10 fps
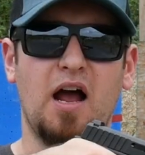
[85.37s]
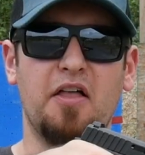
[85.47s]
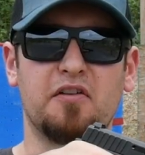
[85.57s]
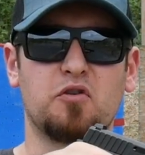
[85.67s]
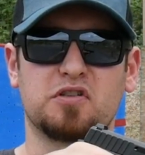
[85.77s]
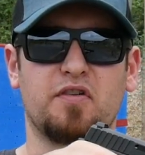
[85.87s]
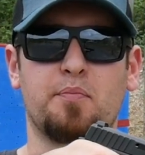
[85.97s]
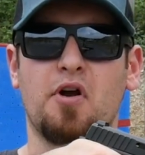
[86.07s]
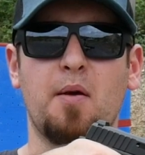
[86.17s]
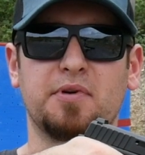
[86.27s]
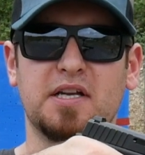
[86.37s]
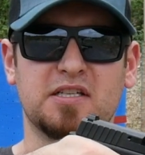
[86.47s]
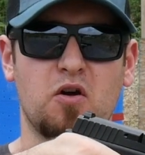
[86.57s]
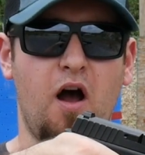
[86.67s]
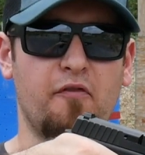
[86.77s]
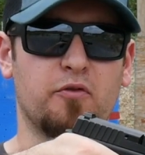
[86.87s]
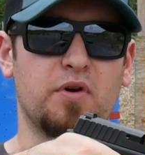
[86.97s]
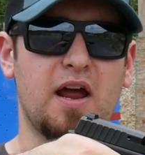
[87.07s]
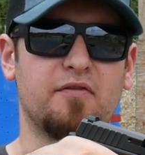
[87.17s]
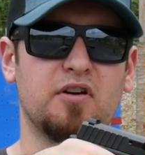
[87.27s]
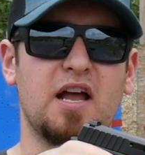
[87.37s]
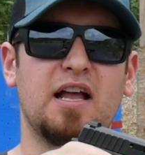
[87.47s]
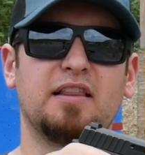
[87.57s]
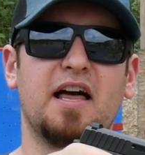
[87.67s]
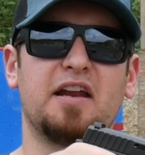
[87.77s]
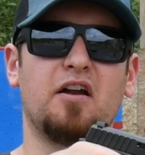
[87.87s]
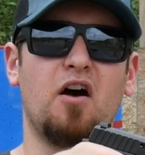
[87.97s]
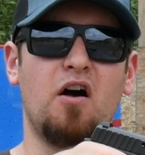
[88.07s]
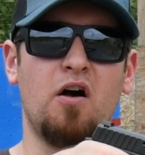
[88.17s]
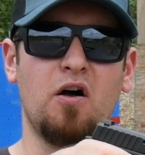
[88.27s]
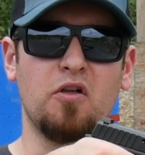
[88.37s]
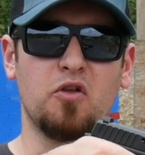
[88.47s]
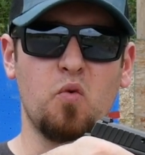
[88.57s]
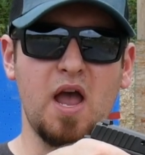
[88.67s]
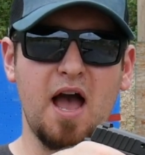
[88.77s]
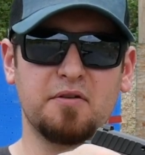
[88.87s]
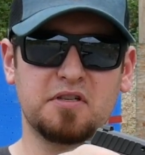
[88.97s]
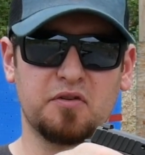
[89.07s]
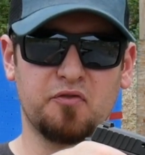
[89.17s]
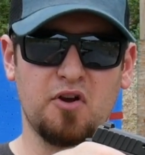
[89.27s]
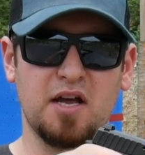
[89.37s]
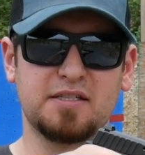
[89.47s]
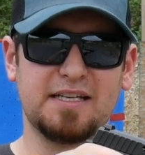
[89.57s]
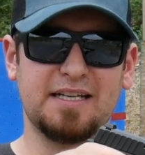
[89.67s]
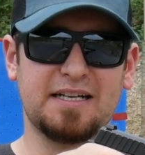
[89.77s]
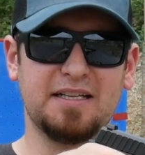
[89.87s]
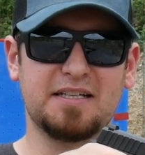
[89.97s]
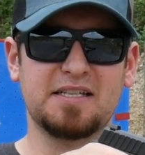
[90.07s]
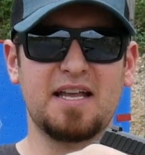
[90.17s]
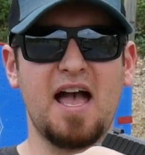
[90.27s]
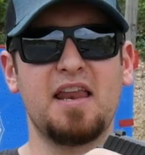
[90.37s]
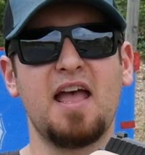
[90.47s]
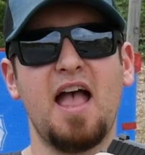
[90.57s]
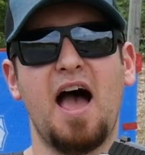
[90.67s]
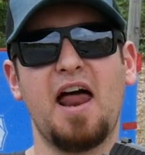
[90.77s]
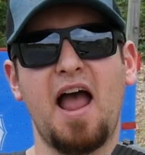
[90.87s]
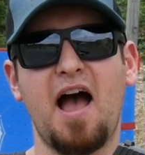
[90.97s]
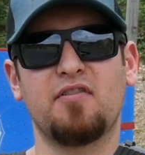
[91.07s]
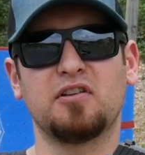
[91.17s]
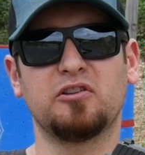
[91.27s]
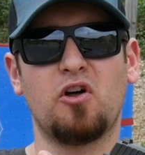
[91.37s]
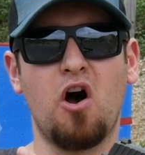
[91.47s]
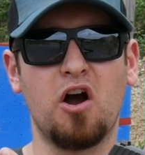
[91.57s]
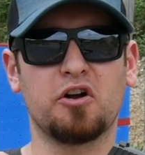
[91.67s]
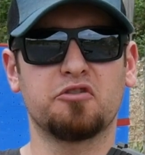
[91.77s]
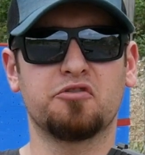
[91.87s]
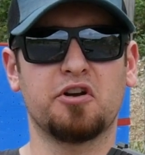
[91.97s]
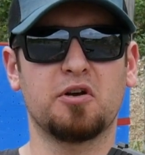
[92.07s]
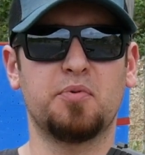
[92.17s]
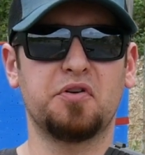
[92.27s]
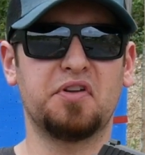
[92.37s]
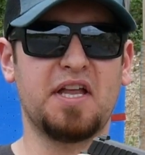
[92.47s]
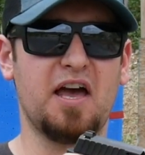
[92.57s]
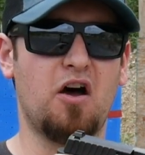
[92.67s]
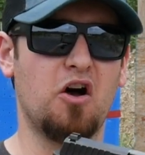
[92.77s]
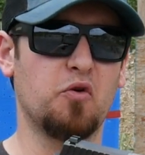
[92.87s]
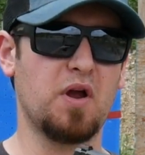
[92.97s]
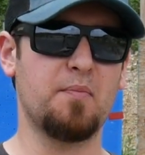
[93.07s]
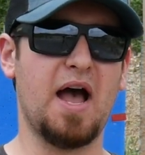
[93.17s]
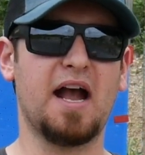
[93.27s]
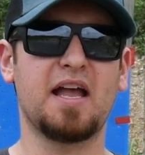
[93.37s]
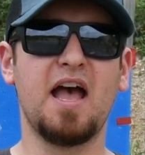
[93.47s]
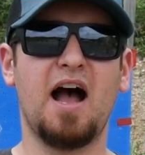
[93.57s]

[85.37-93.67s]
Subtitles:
And then of course if a primer doesn't go off or whatever, let it all the way out to the front, it clicks again, and I have a longer trigger pull to get all the way back.